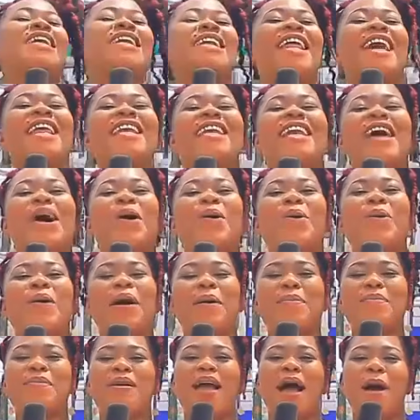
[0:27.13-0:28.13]
Then,
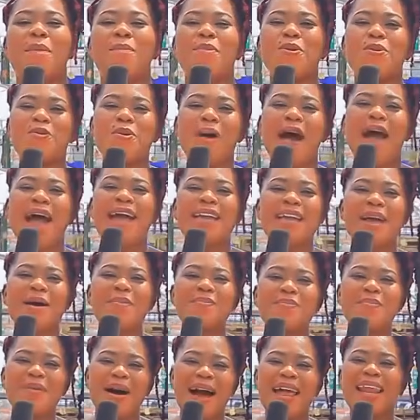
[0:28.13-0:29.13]
oh, me, I'm a
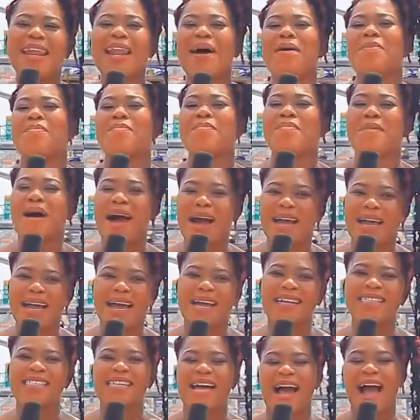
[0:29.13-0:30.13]
Malam
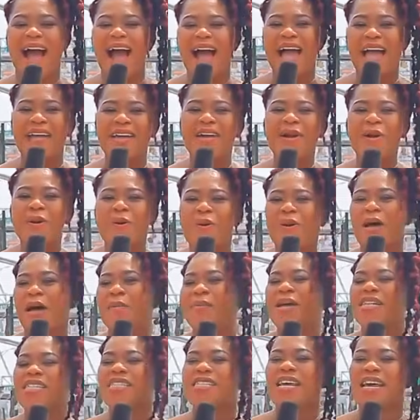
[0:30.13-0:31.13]
market. I wear
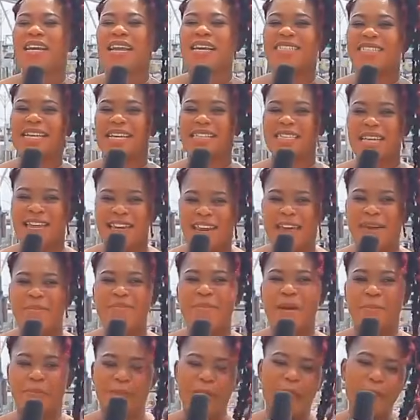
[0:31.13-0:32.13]
me chia natures and
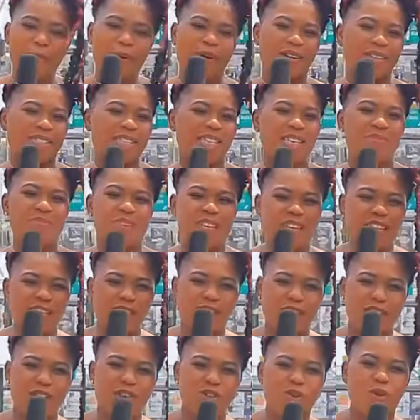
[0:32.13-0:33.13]
me pia bonsi mini
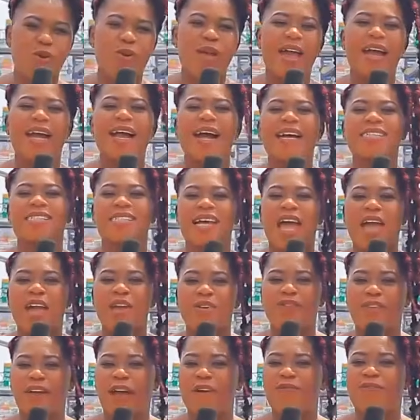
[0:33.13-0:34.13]
studio. Here, cast
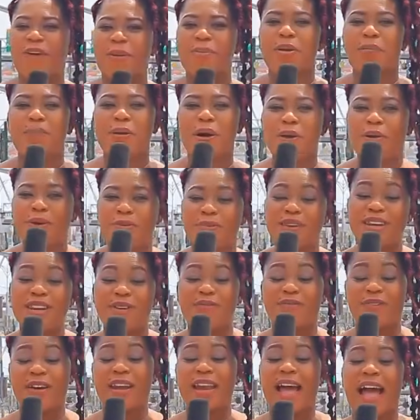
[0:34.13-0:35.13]
I try for me, Belkum in
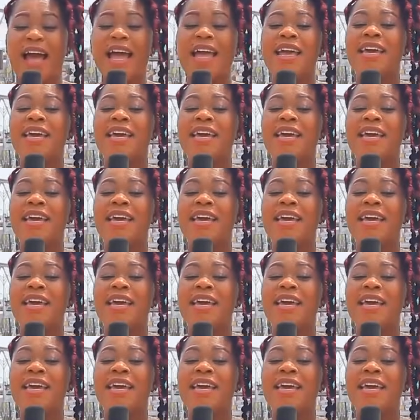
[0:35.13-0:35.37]
the fana.